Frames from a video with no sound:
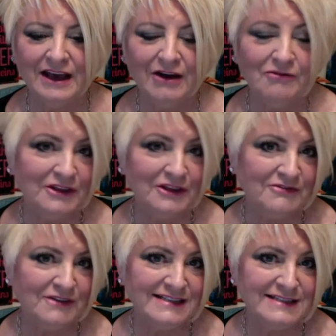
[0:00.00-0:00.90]
Hopefully, you'll
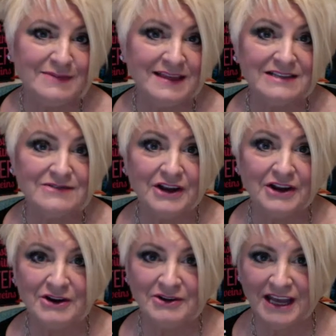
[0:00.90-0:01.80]
find some things for
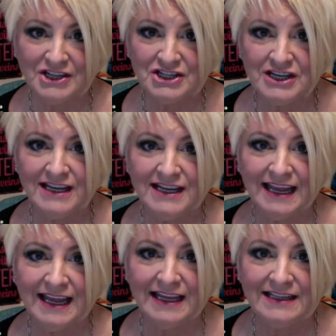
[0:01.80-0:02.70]
your own kitchen
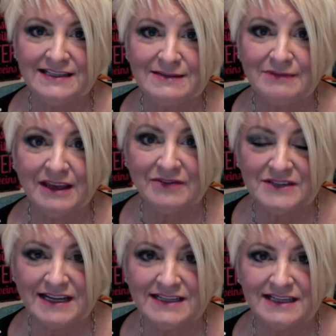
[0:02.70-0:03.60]
and some gift
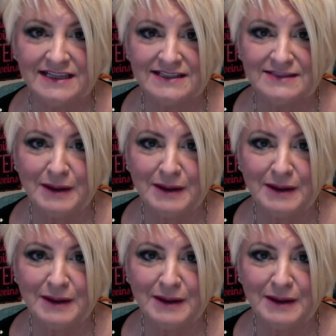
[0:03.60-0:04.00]
ideas.